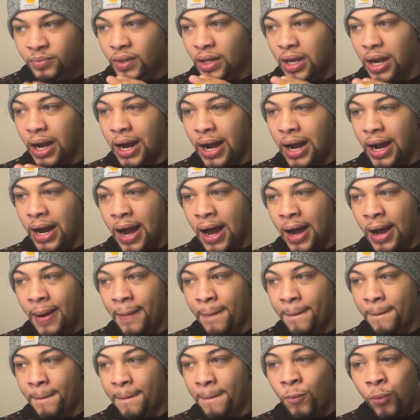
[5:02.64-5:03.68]
Brock
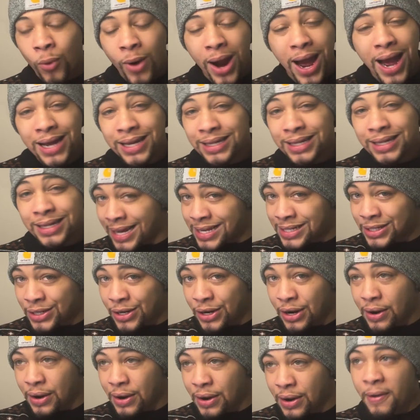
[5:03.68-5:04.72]

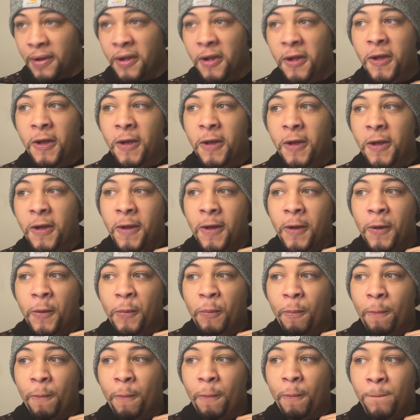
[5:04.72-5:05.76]
Lesnar,
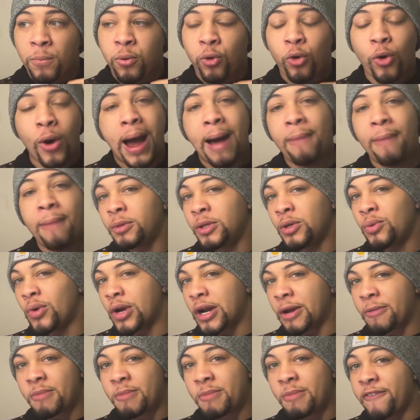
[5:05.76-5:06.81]
probably one
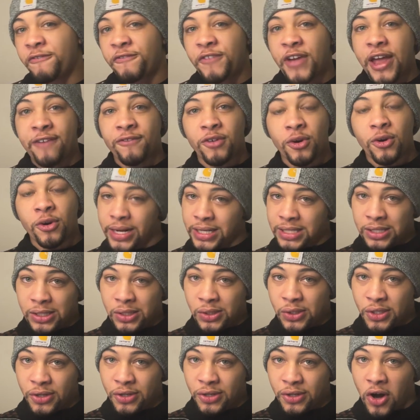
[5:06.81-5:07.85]
of my favorite
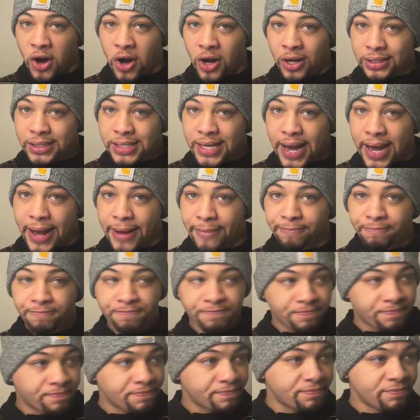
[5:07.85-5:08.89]
wrestlers of all time,
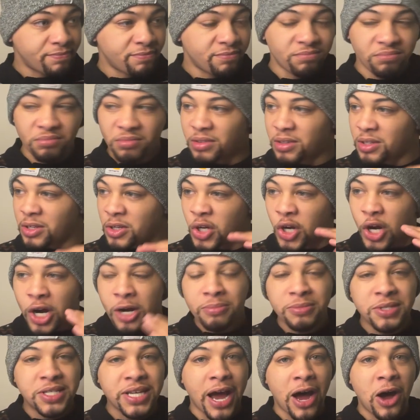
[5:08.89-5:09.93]

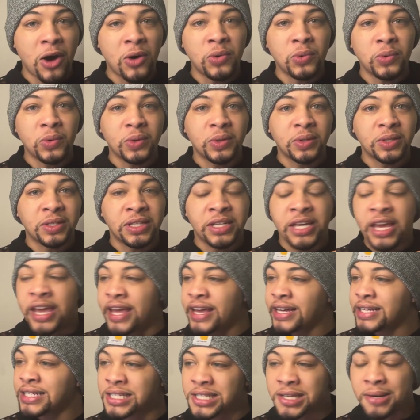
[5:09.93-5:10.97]
comes out,
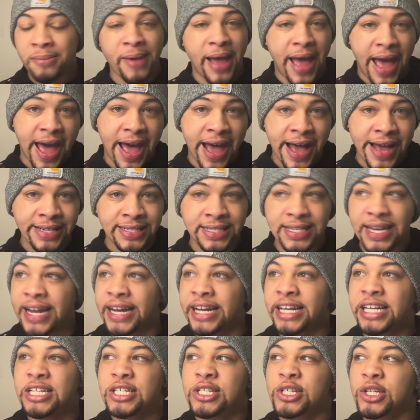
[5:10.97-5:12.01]
kicks some ass, and
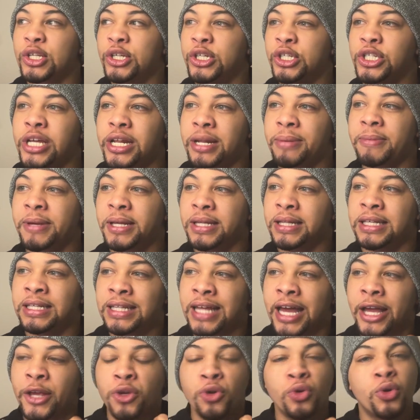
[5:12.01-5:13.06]
he's legitimately,
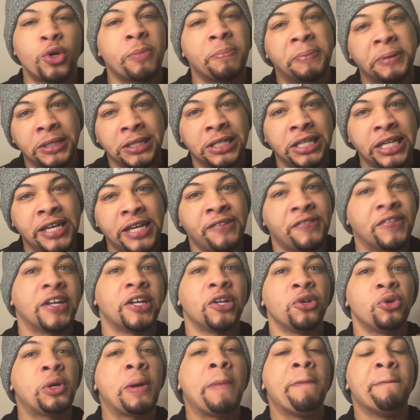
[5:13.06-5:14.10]
like, you can believe it.
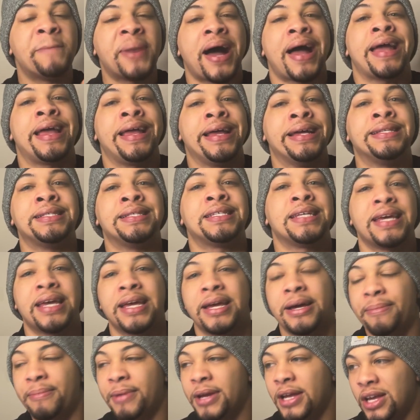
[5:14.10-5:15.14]
You can buy into
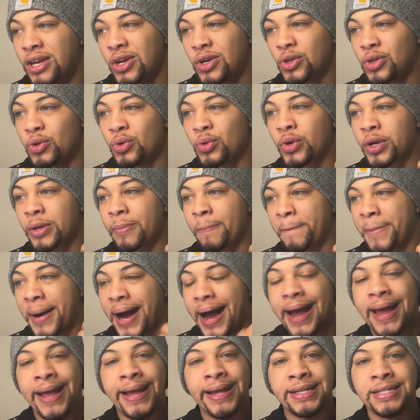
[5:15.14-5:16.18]
him. You can
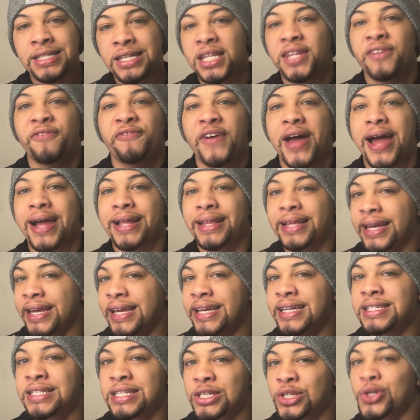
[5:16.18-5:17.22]
buy into the fact that
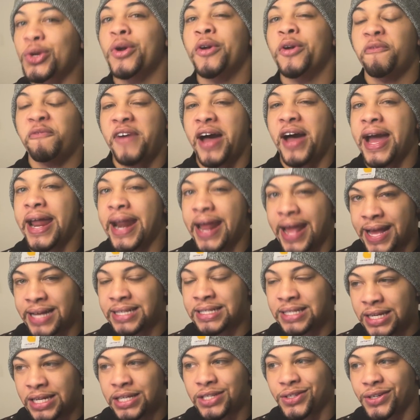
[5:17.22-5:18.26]
he's a certified
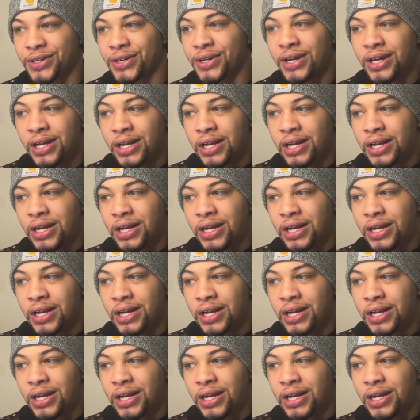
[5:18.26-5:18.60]
ass kisser.